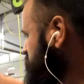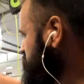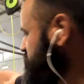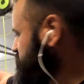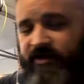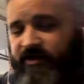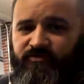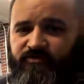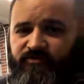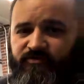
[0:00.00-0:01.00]
an '83
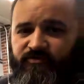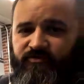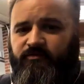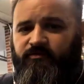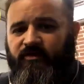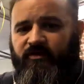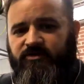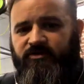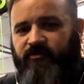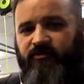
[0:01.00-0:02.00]
CB 1100 on
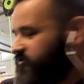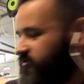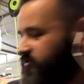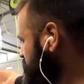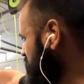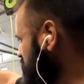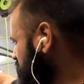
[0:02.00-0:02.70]
the lift, the red and white